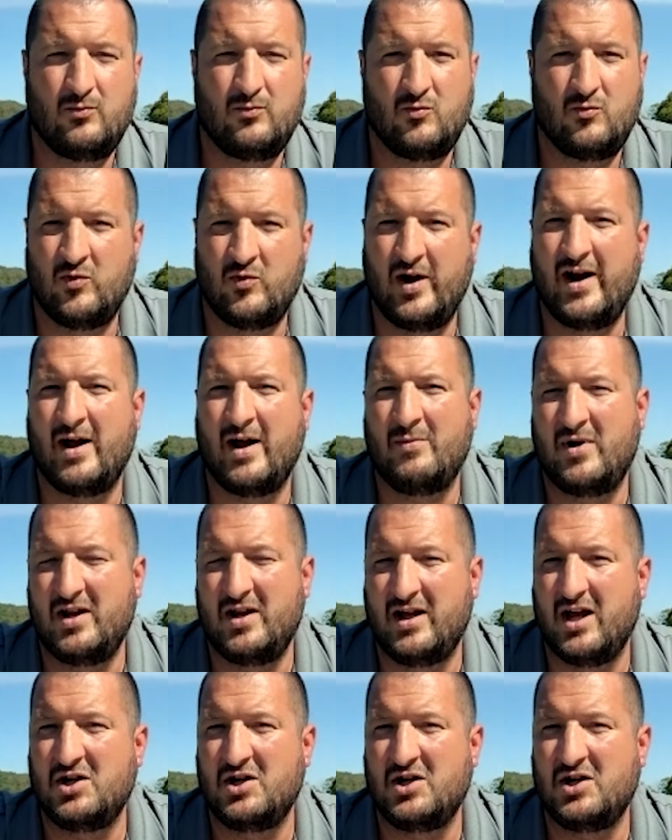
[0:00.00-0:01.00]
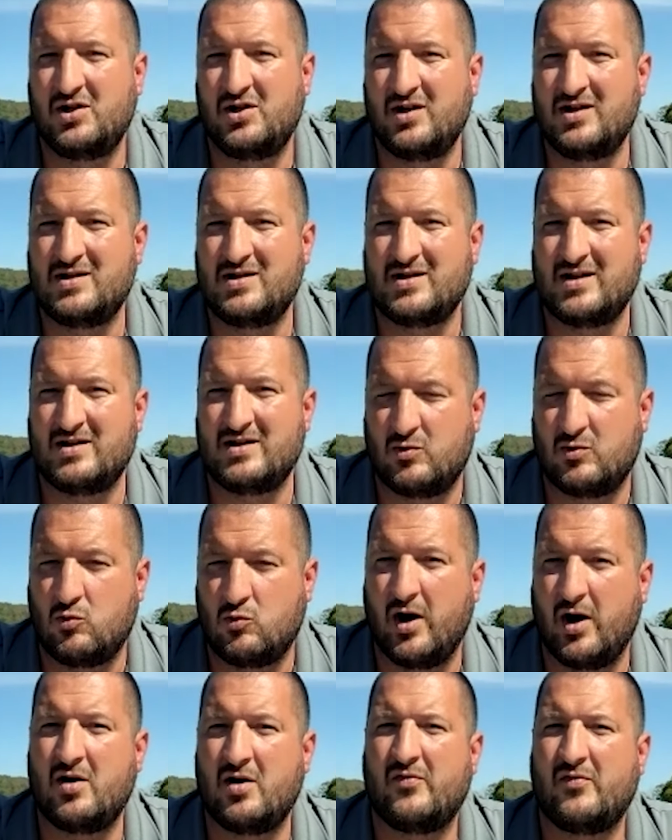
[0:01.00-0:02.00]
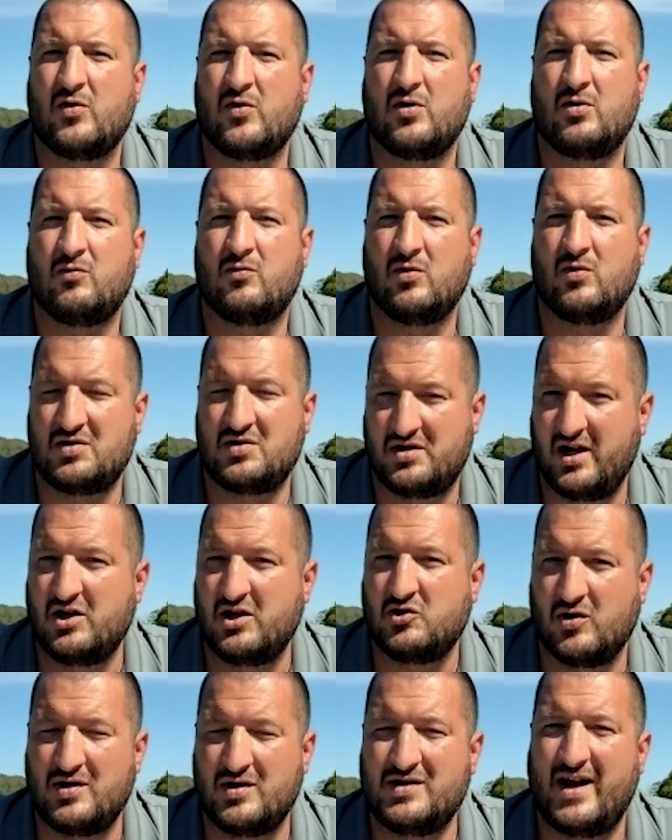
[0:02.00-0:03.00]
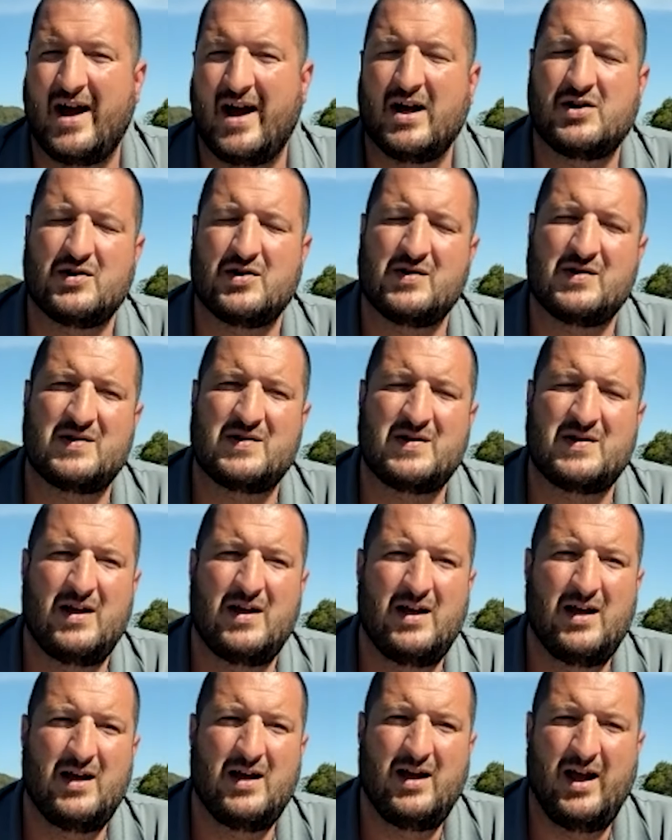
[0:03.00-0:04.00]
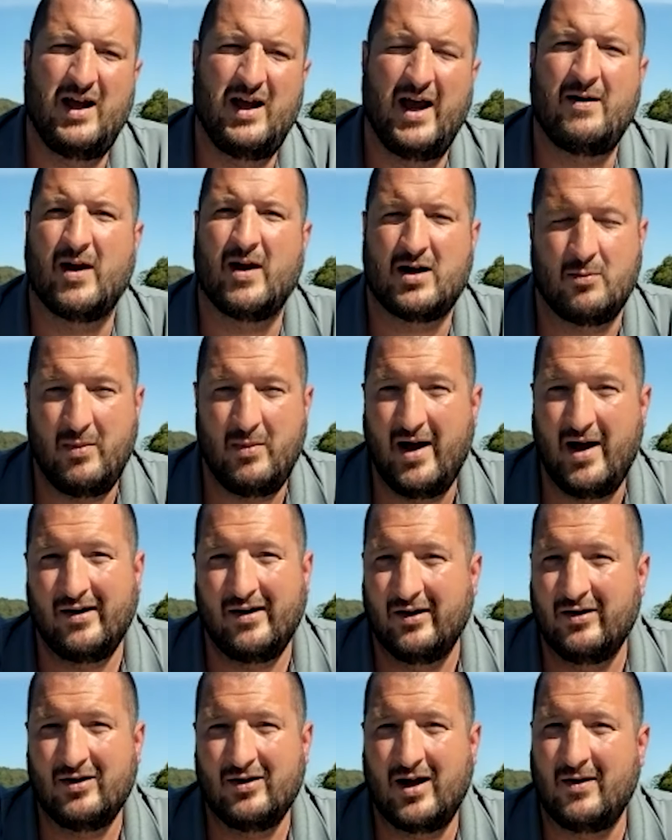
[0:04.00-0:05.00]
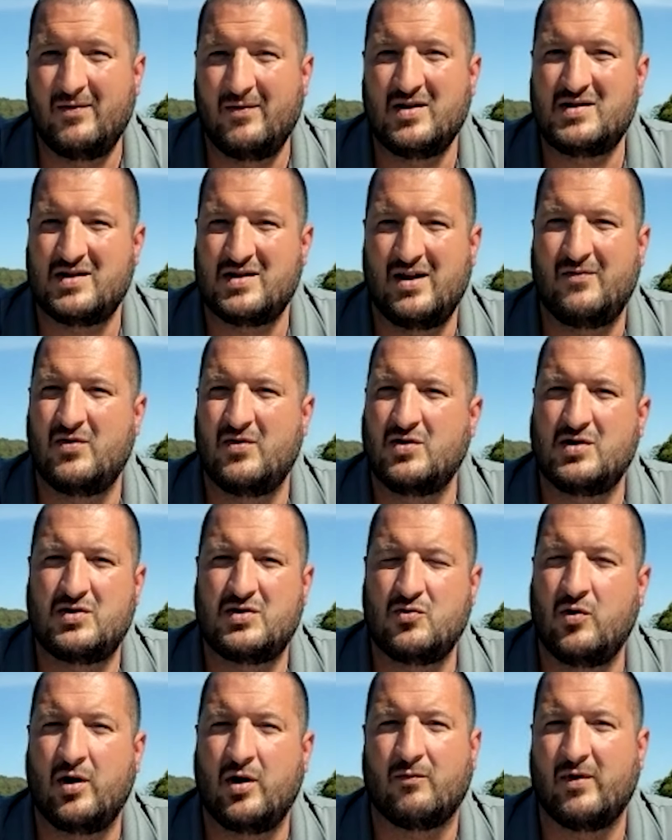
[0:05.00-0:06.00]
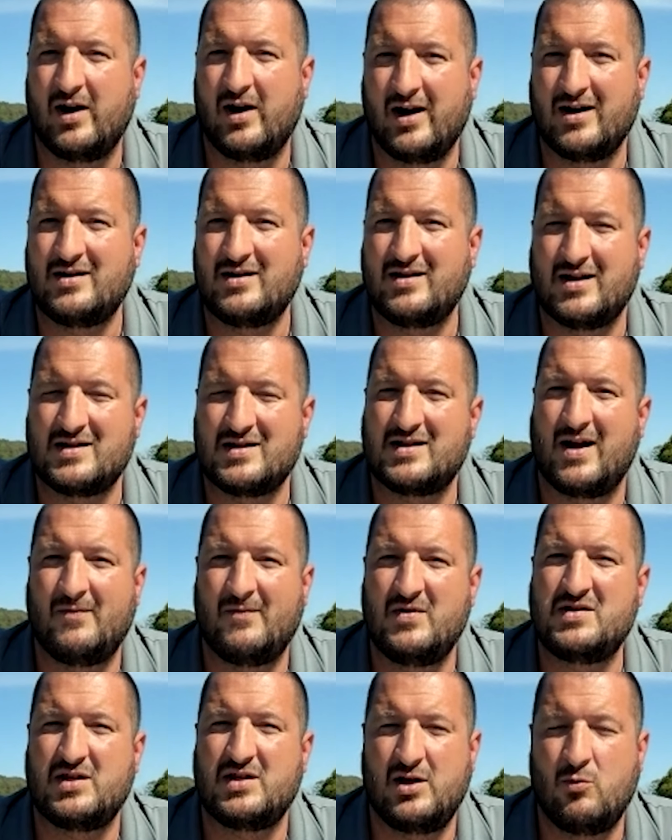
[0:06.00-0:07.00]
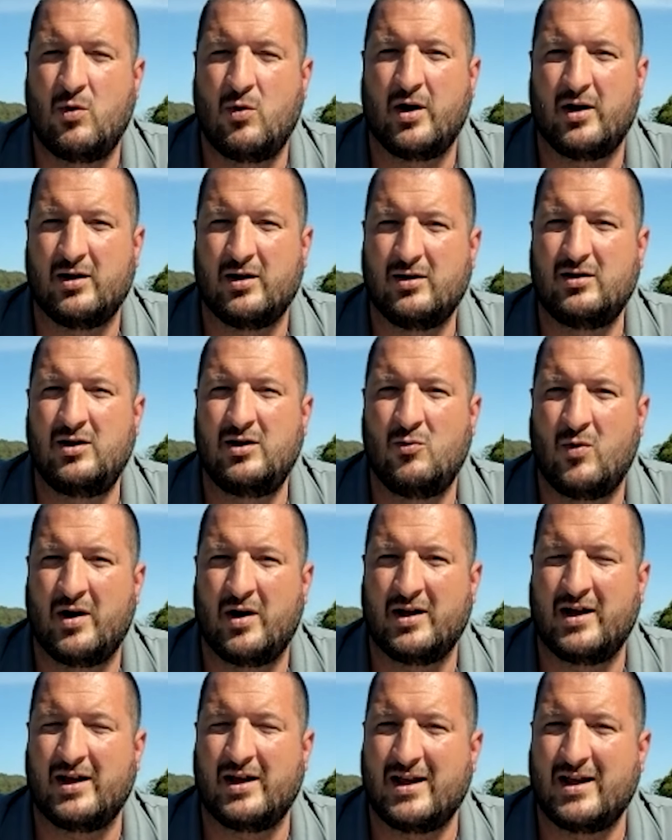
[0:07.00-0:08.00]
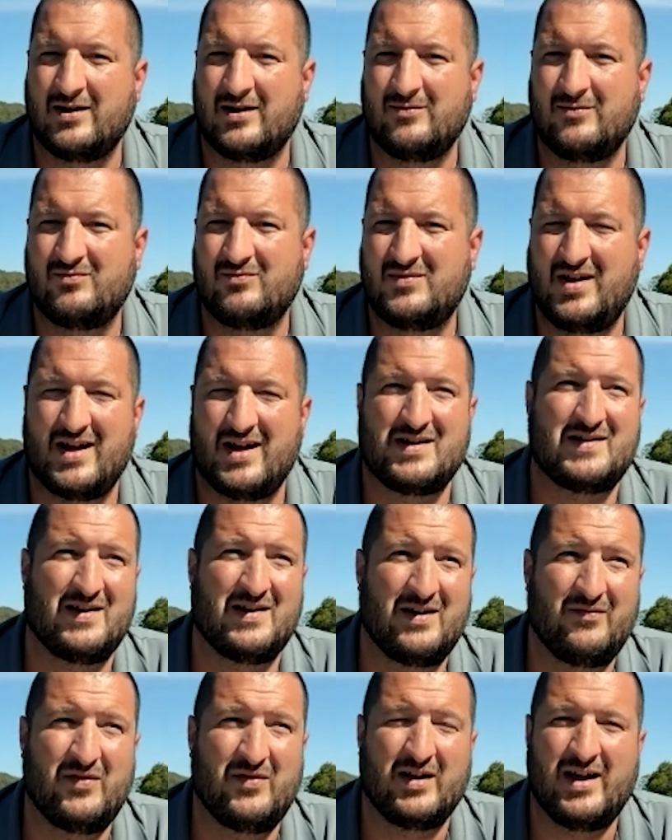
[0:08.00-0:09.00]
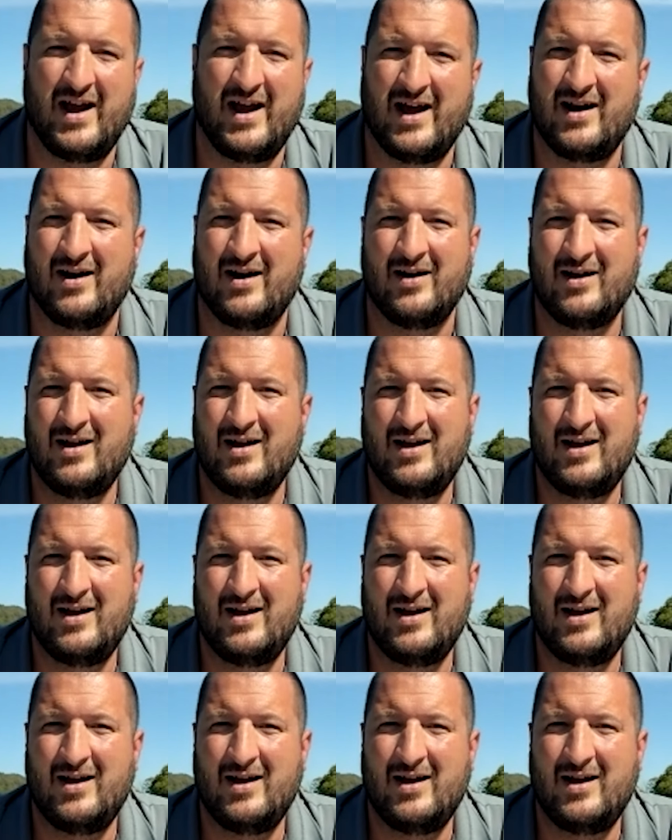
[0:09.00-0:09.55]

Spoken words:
radon mitigation is required for real estate transactions, and recommended. Obviously, if you're just doing a radon test, obviously you want to get that tested if you can, and